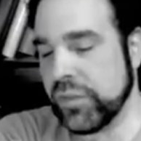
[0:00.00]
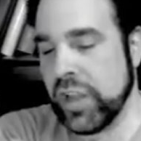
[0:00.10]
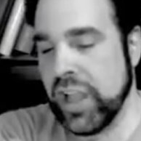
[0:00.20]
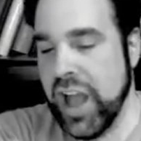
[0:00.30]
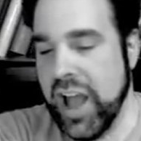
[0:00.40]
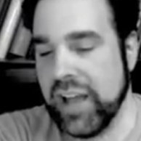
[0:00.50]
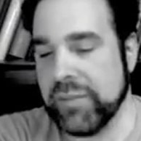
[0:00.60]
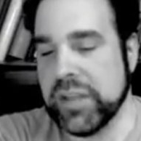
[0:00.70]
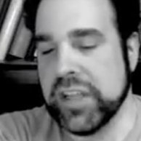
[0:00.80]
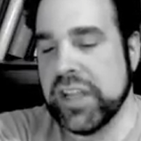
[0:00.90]

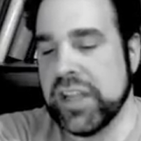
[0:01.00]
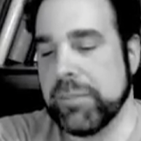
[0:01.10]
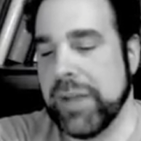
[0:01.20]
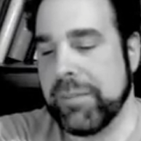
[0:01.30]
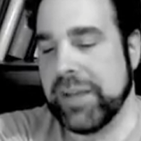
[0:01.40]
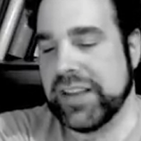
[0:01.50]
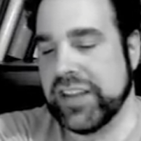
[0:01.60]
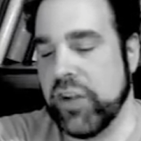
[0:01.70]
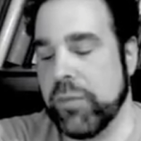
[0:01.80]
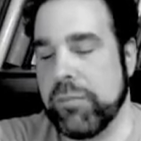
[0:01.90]
Um, but but you
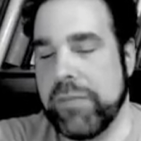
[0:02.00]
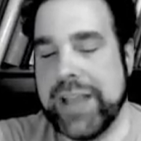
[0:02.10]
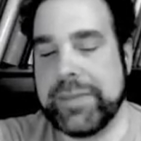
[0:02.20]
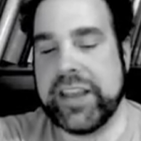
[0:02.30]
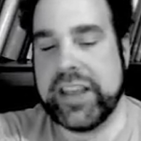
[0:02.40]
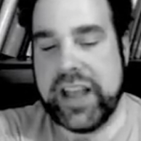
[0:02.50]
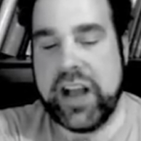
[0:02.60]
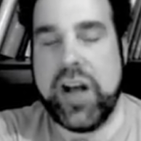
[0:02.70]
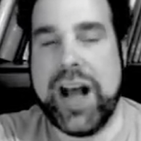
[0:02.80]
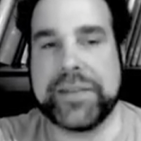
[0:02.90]
know maybe
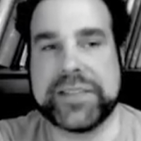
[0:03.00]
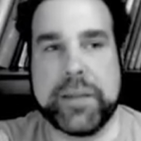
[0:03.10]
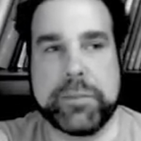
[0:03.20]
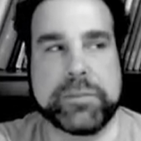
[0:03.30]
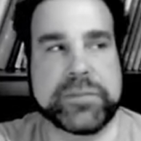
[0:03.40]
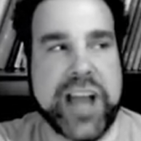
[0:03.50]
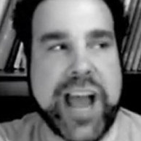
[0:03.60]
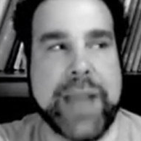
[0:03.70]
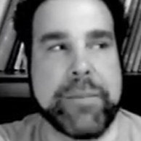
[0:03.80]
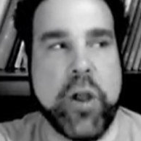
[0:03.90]
I'll have some
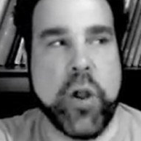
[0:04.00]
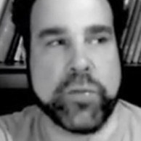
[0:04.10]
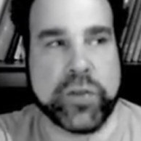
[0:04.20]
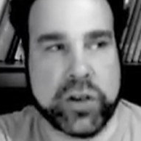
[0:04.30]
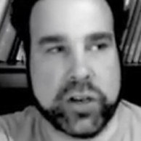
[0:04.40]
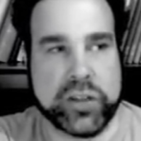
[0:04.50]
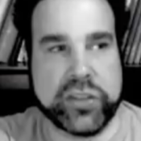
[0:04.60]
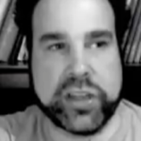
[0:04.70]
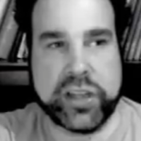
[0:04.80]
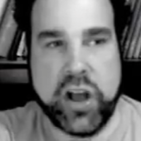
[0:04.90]
time over
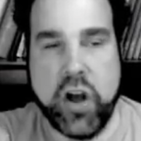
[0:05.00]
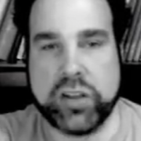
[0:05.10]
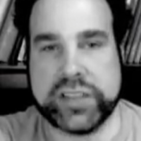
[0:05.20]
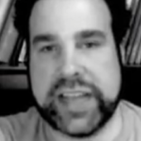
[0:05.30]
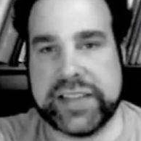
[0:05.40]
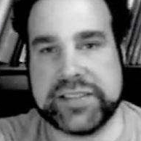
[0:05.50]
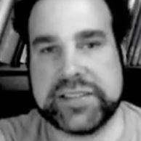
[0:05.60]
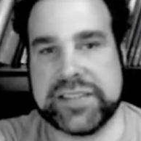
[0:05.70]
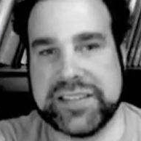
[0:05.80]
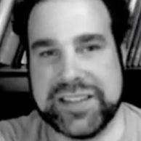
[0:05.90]
the
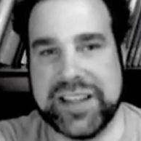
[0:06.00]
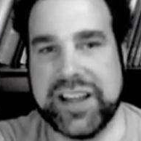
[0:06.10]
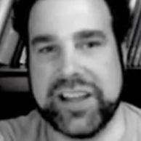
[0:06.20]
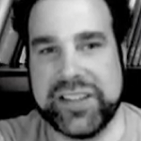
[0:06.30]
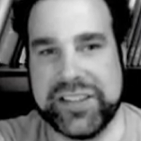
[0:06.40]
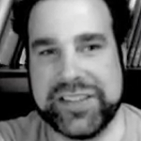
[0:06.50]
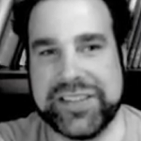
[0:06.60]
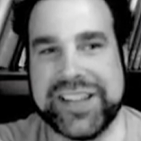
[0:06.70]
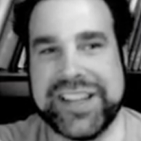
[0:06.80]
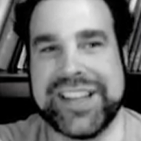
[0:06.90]
holidays. Uh,
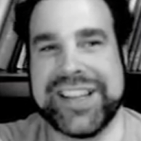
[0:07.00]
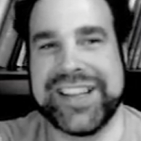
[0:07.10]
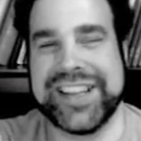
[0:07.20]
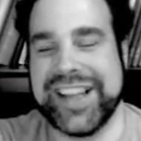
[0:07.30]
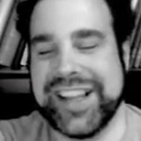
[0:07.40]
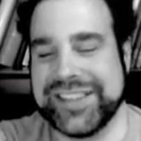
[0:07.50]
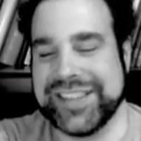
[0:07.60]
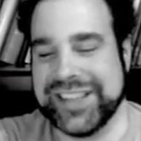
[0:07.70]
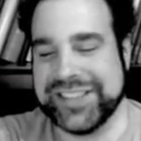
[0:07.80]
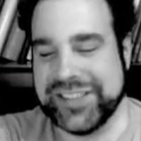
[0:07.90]

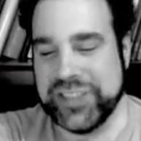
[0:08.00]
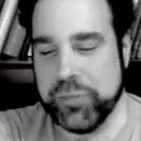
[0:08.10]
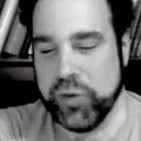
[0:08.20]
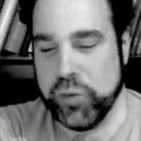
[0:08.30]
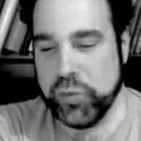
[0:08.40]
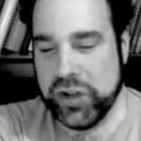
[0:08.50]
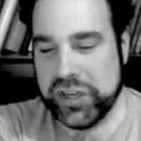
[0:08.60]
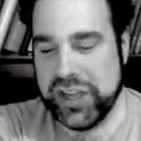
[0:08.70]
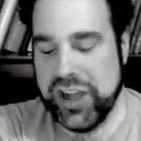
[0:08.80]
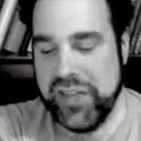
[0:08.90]
to, to do more
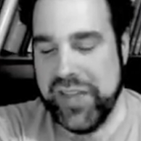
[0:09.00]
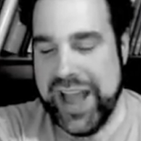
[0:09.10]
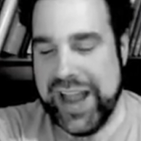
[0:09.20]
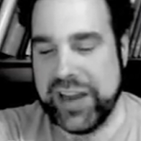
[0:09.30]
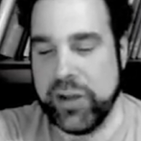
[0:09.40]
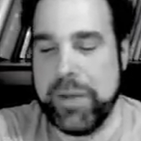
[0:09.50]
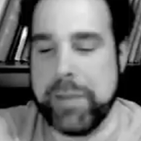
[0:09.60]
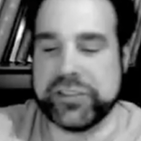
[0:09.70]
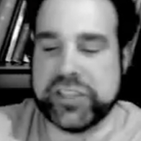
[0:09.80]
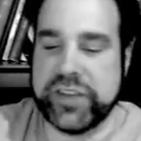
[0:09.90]
work on that and I'll
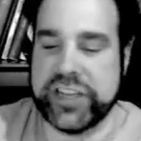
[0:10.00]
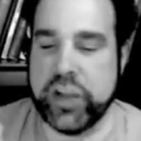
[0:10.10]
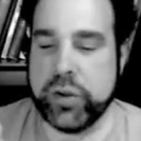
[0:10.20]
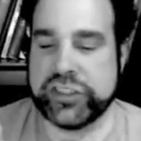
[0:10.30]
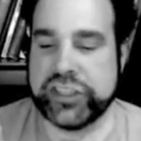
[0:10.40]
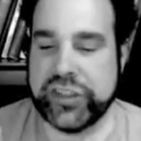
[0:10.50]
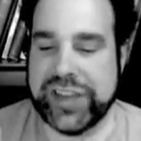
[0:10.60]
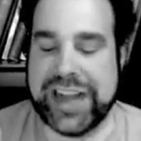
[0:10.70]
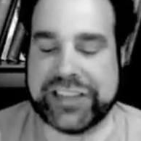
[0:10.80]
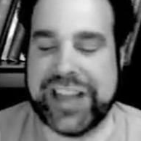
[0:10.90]
publish a video or two that
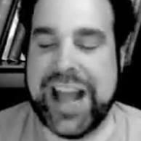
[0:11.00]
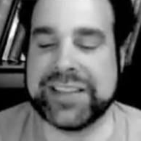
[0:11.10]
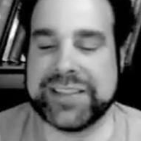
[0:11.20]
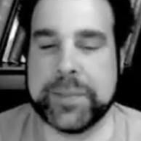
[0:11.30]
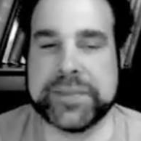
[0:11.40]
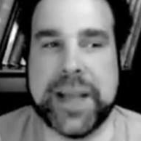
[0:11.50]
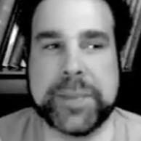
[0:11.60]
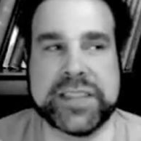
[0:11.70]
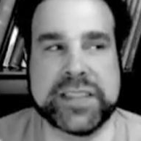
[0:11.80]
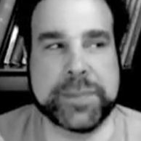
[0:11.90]
actually has some
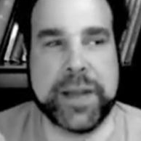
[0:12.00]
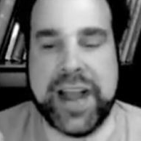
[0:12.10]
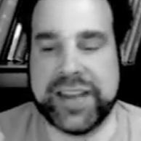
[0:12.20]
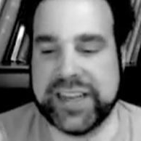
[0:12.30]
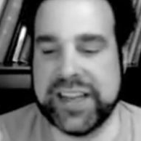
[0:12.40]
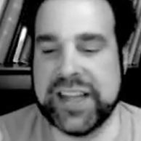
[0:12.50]
substance behind it